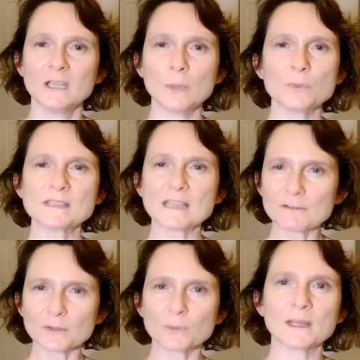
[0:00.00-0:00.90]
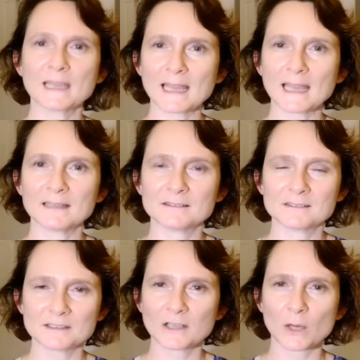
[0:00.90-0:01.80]
It was every
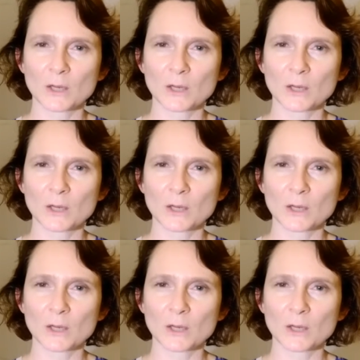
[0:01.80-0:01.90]
weekend, you know,